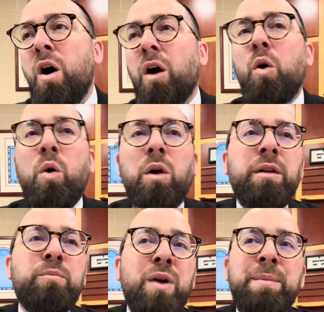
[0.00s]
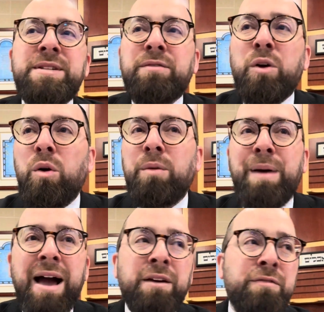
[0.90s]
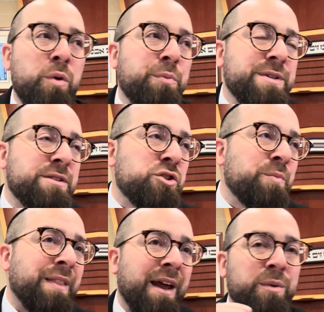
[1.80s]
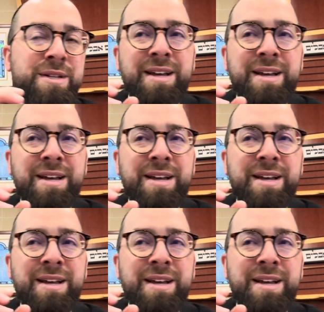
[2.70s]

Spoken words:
Our whole premise of our whole back and forth was assuming that it was